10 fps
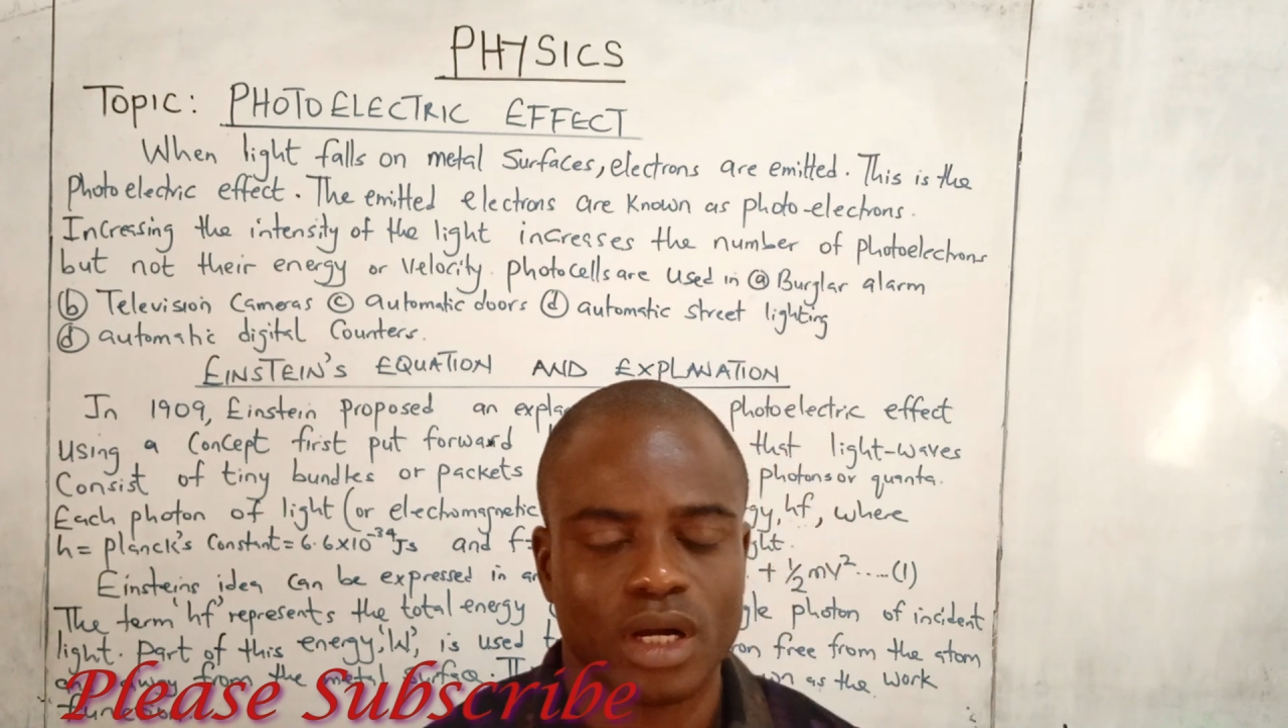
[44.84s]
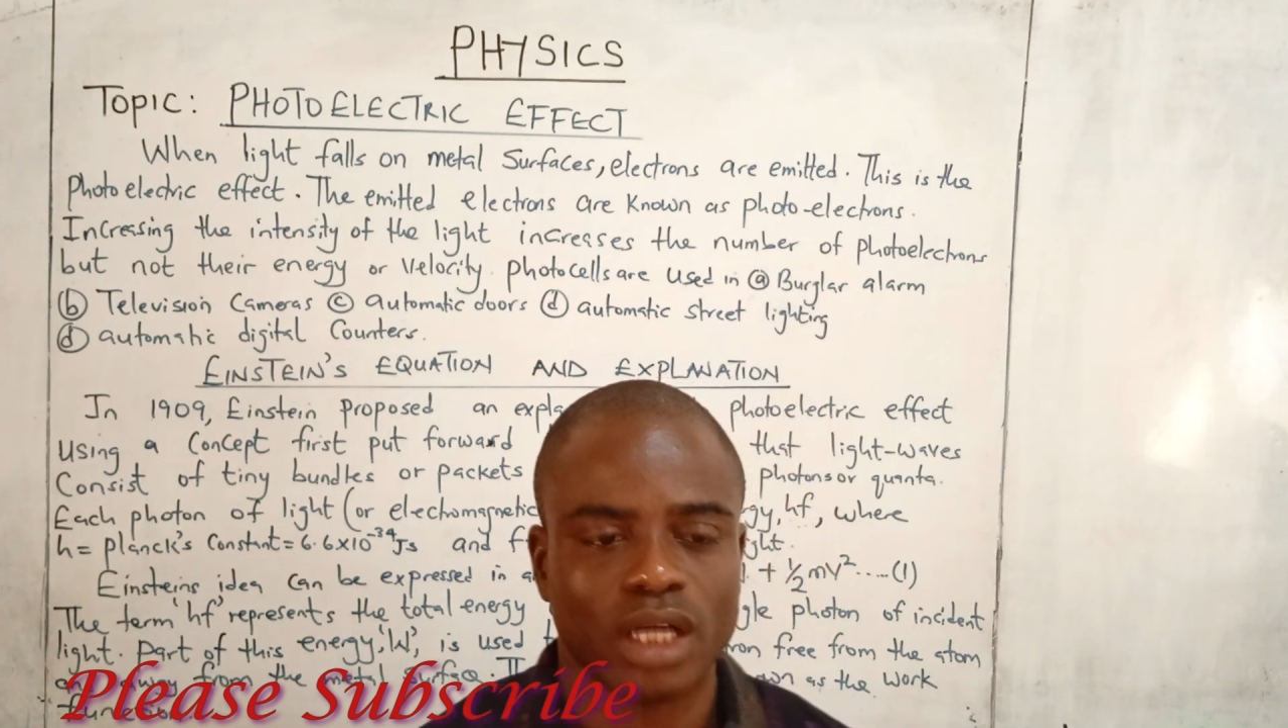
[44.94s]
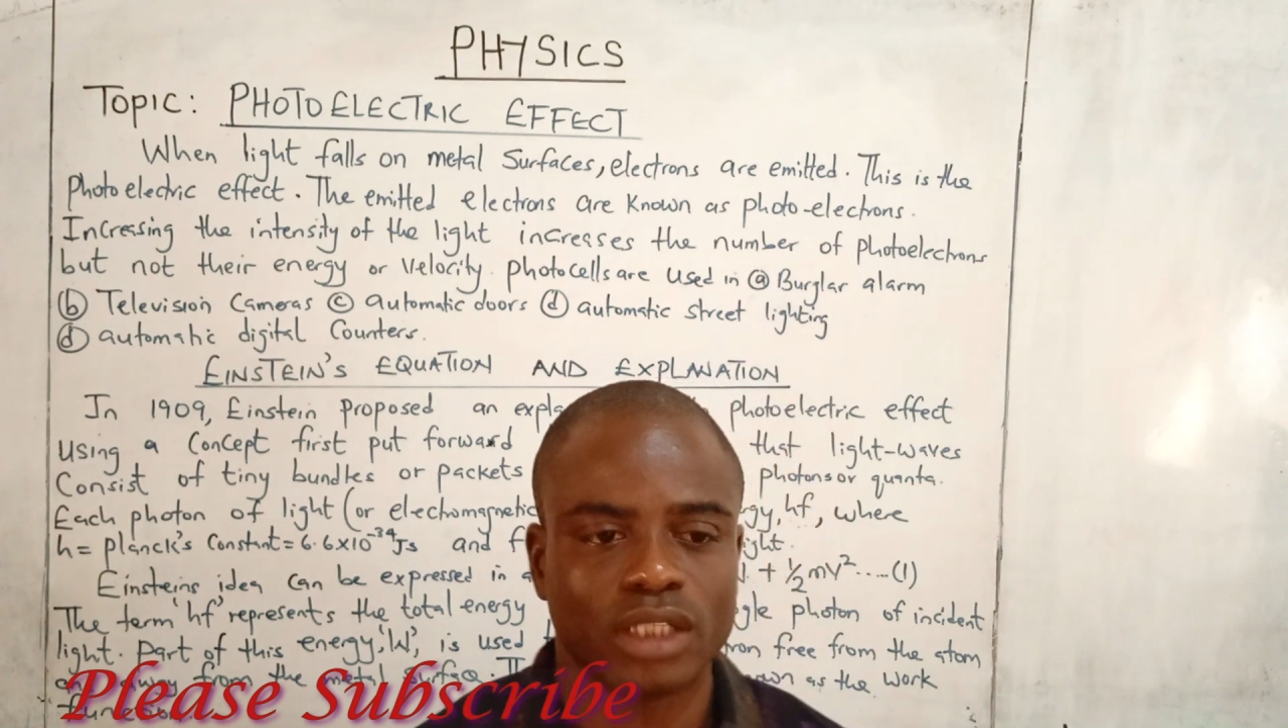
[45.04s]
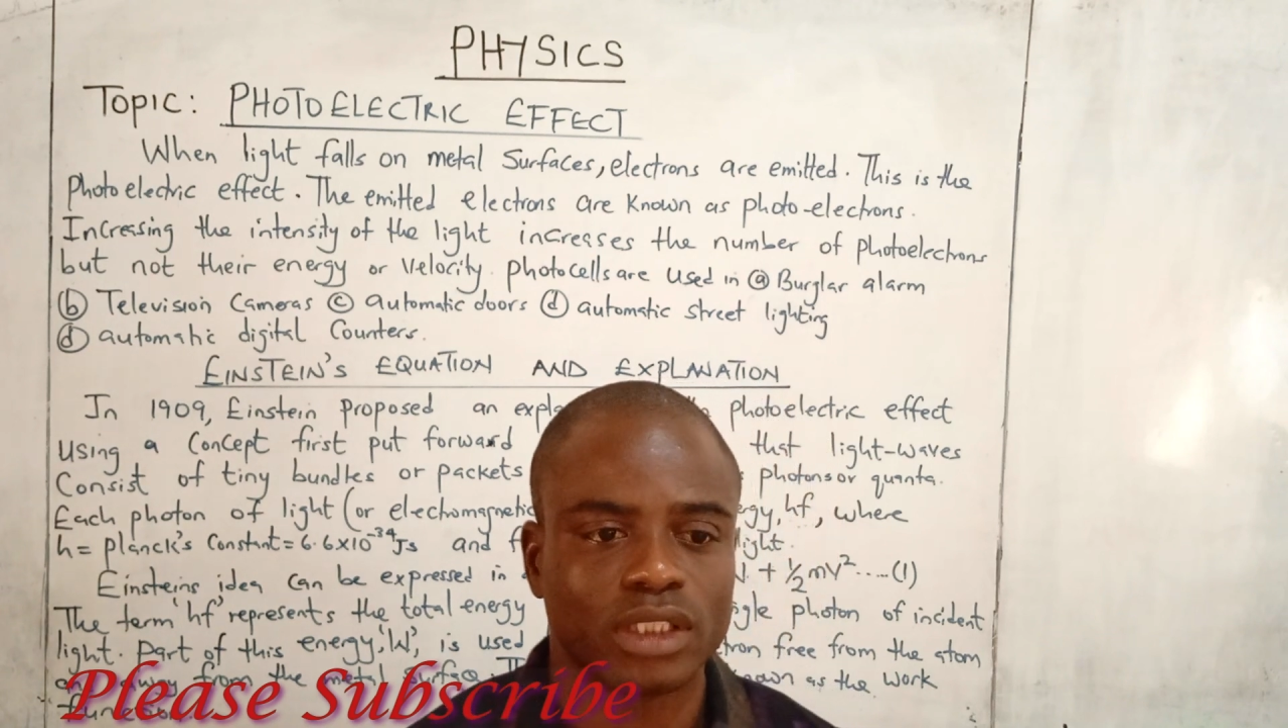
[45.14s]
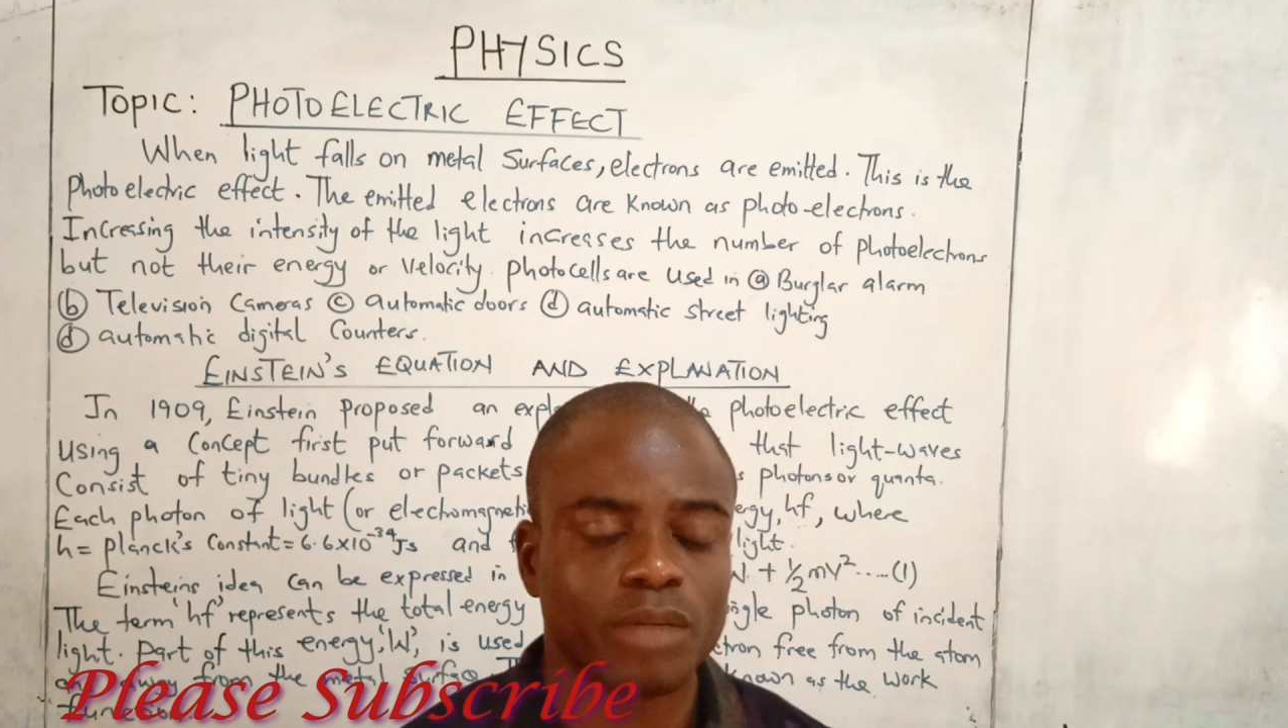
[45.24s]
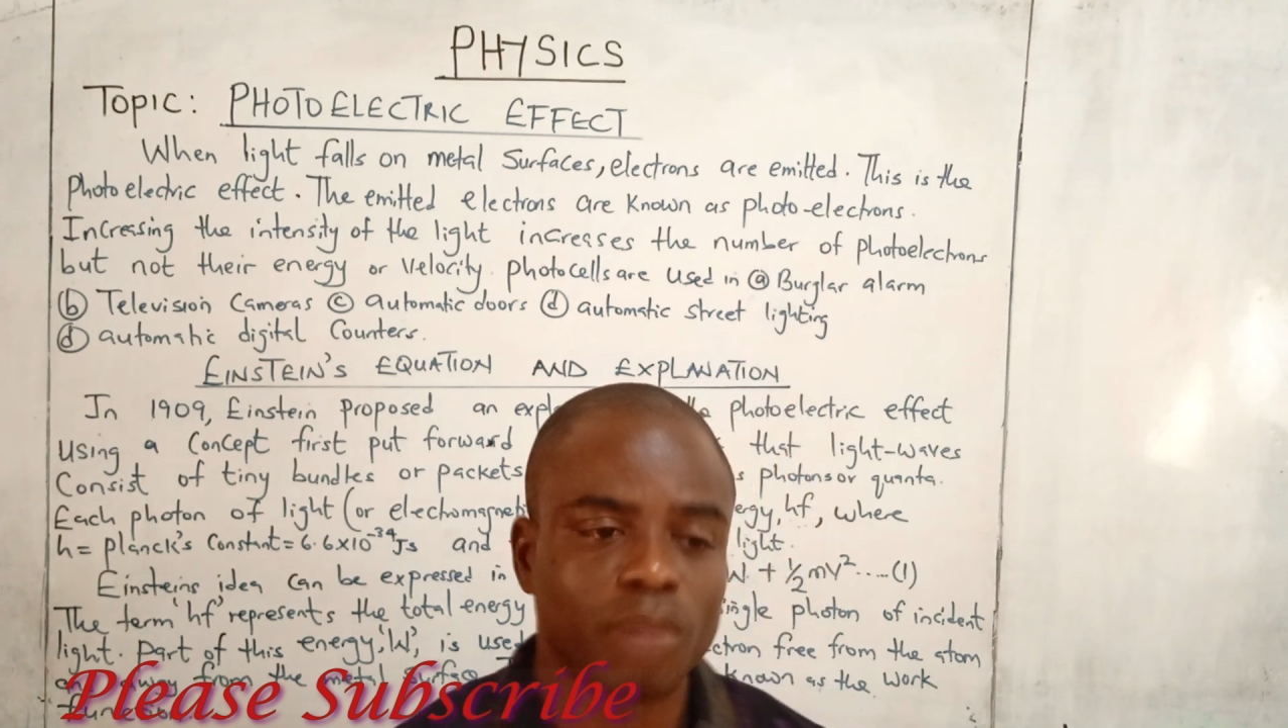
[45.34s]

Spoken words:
And a